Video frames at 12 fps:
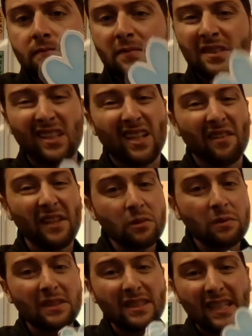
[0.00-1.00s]
No, this
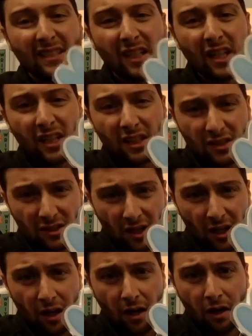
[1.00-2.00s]
one says, so,
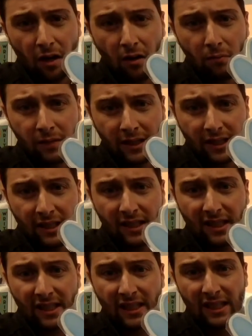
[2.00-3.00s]

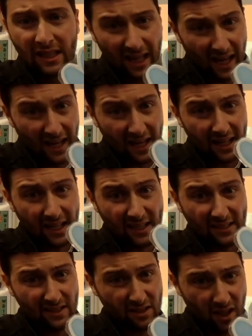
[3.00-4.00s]
mi, la,
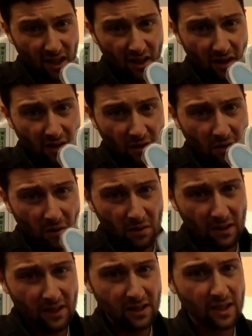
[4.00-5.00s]
so.
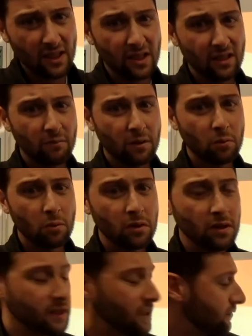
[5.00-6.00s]
But we're
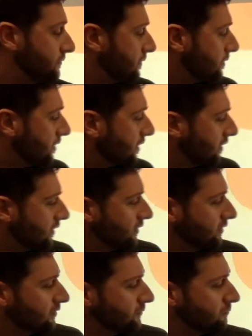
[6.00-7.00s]
looking for
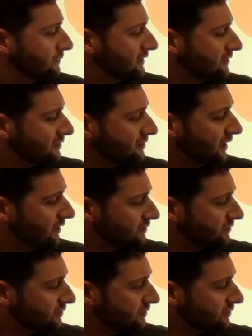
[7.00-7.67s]
mi, so,